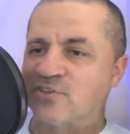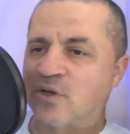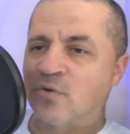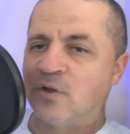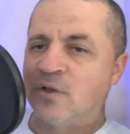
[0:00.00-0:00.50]

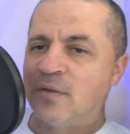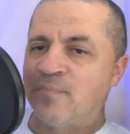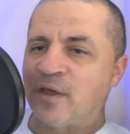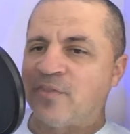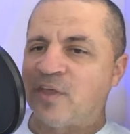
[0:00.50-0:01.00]
So
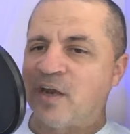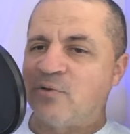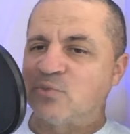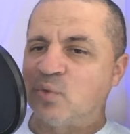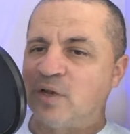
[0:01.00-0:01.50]
I thought it
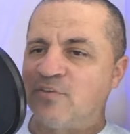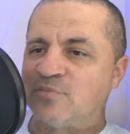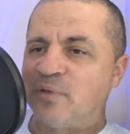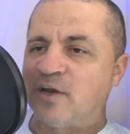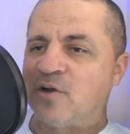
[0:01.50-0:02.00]
was one of his
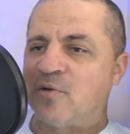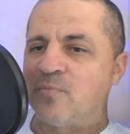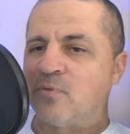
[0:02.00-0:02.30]
better